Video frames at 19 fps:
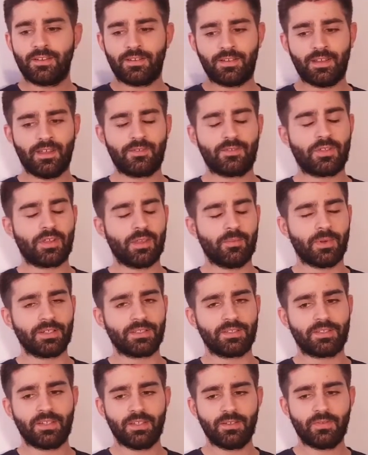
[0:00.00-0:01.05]
gave to him
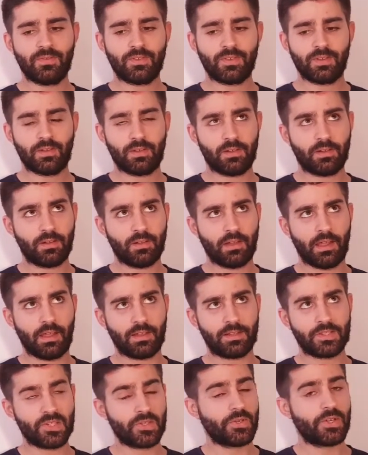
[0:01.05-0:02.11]
as a gift
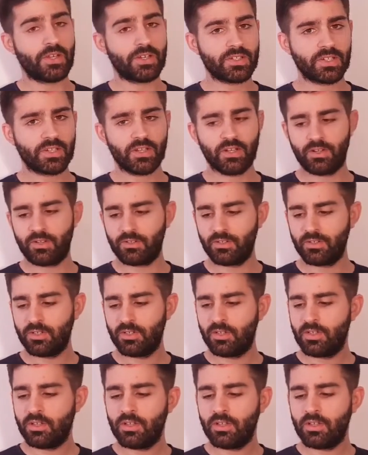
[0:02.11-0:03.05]
like 2 years ago.